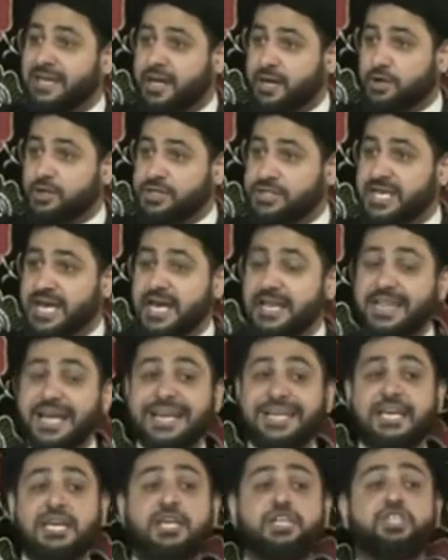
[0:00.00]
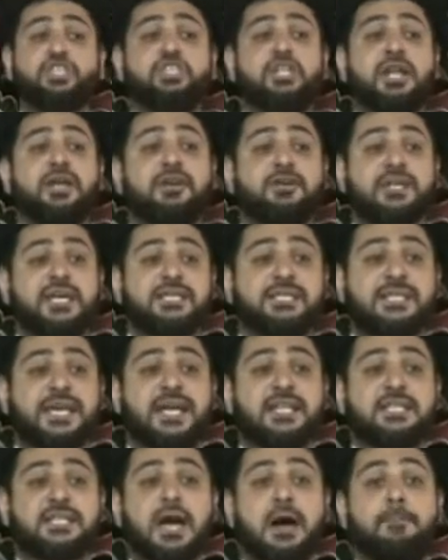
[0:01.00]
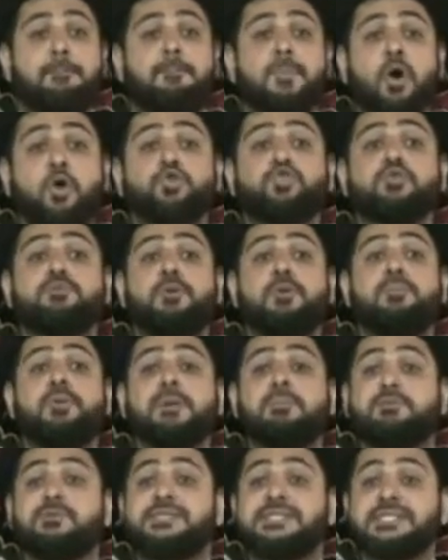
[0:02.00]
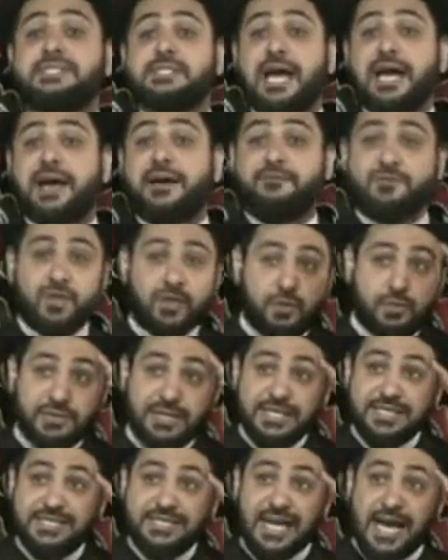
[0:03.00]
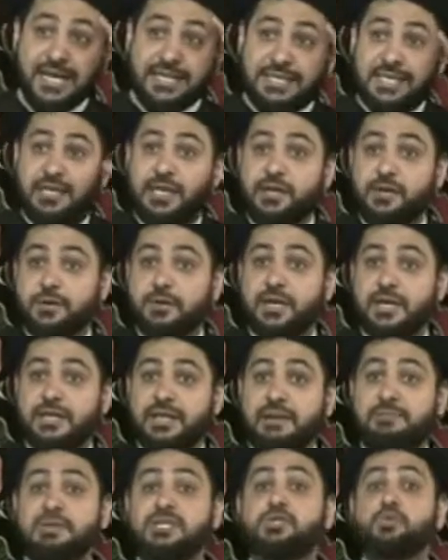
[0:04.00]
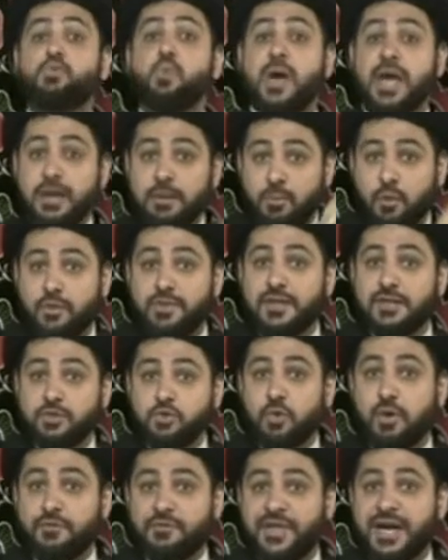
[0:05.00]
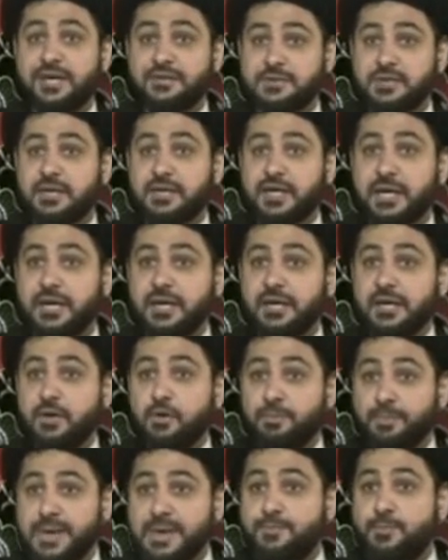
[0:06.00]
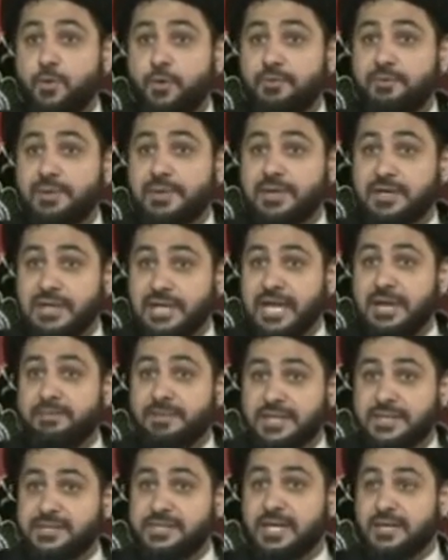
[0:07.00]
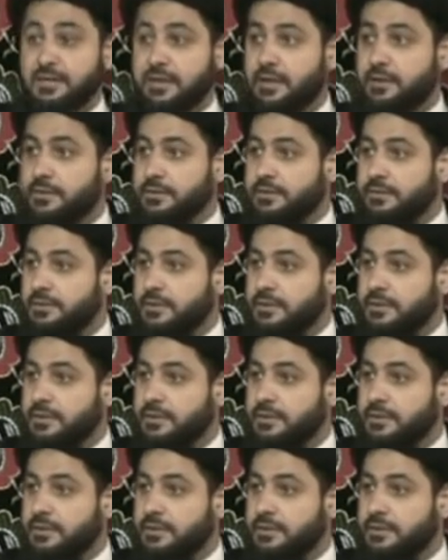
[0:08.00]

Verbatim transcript: letters, that each letter they said, multiple people have, you know, they signed the letter. That means way more than 12,000, you know, people claimed and sent letter.